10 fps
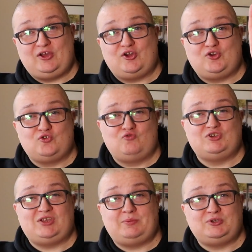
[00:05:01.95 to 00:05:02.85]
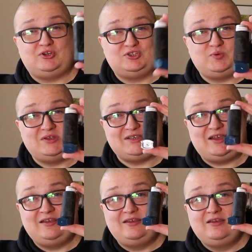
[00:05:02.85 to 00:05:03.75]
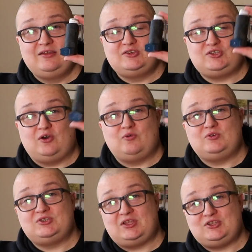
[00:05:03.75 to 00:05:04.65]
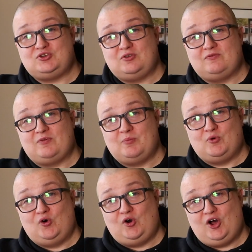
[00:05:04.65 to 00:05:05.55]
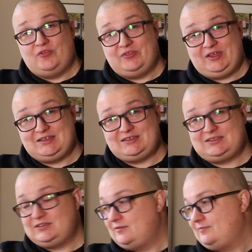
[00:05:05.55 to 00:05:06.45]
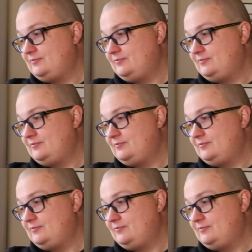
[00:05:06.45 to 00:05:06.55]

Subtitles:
It got a good reception on Twitter, so stay tuned for more on this.